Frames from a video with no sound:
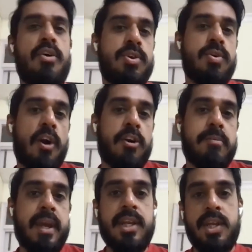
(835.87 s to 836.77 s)
how do you
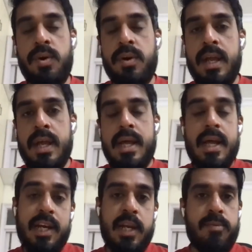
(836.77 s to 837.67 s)
automate your
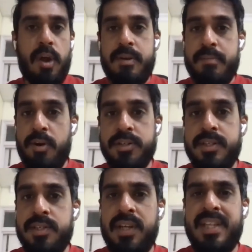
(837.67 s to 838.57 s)
deployment
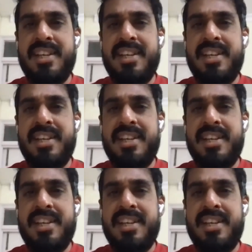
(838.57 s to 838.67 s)
process, right?